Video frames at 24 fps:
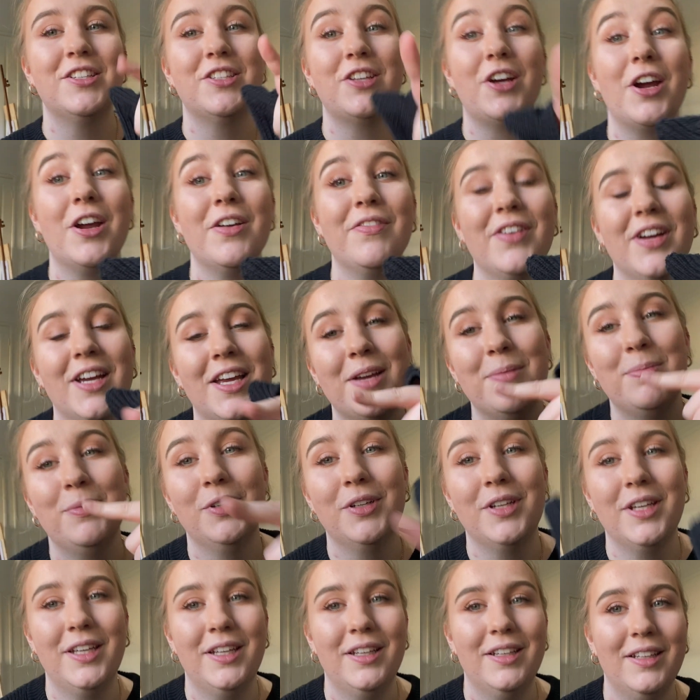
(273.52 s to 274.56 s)
Sorry if I keep
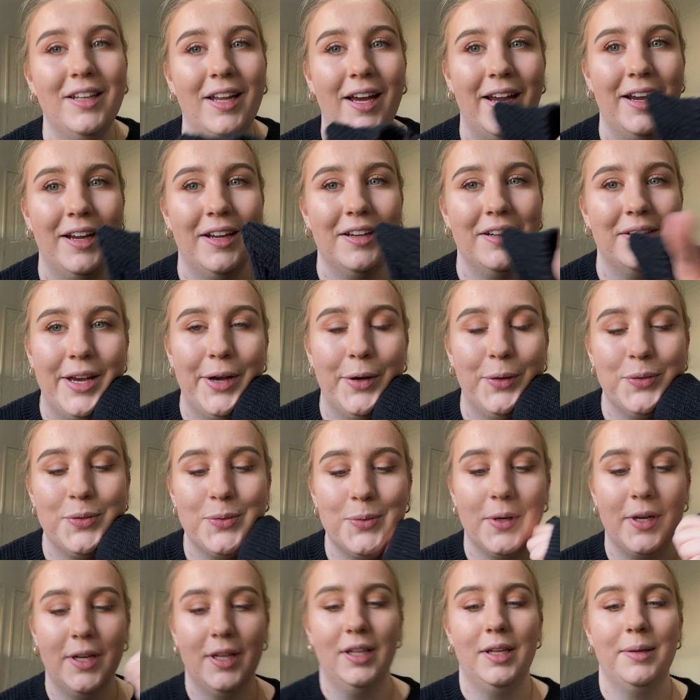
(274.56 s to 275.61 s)
looking like
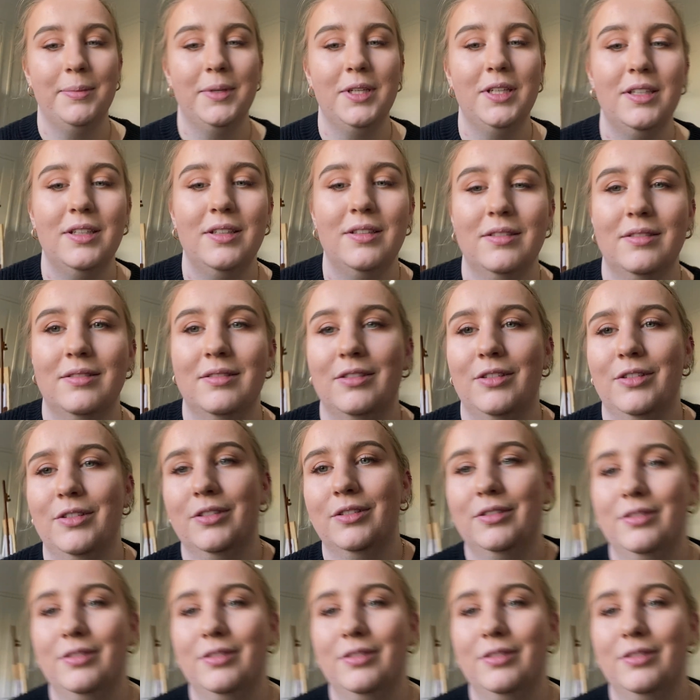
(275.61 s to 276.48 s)
elsewhere. Let me hold